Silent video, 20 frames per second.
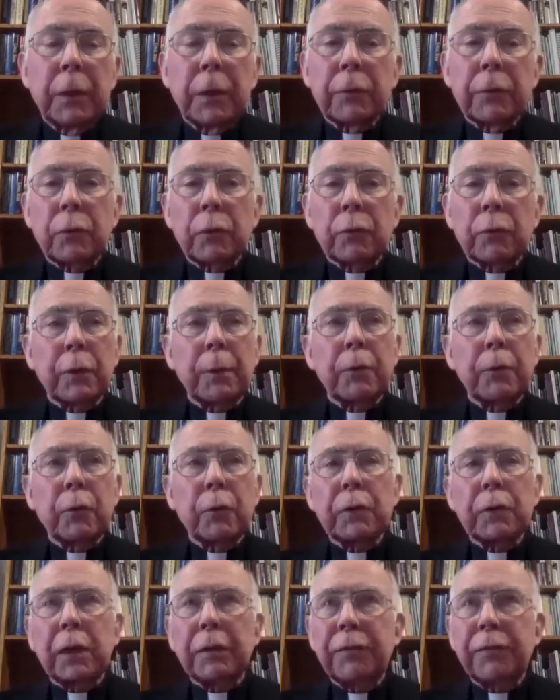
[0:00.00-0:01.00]
And so some of
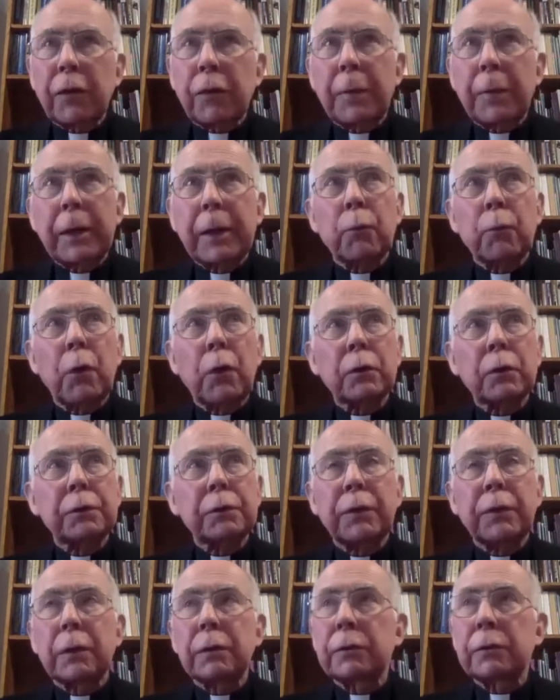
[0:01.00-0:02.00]
those, like Father Matt Walsh
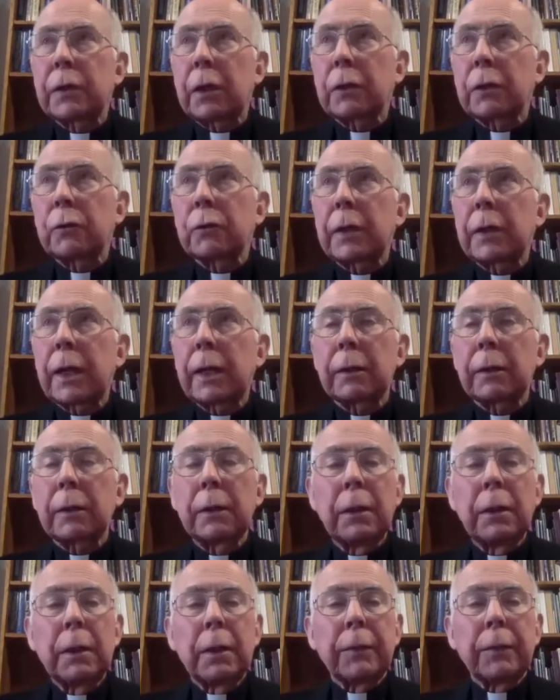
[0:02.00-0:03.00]
and Father Charlie O'Donnell,
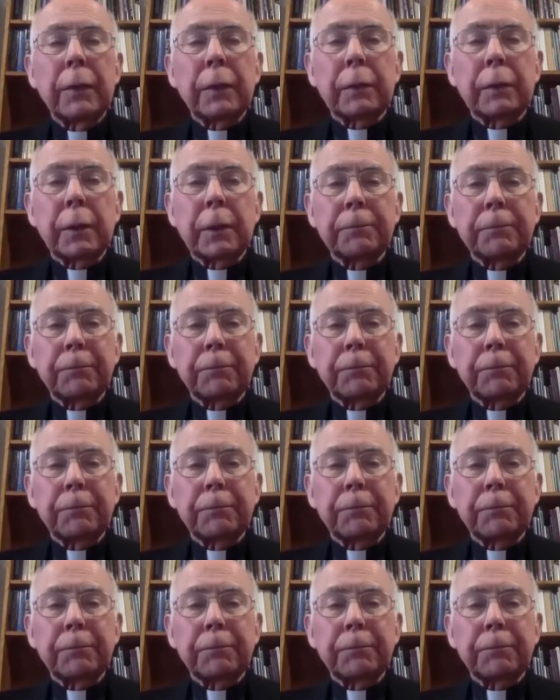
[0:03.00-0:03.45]
that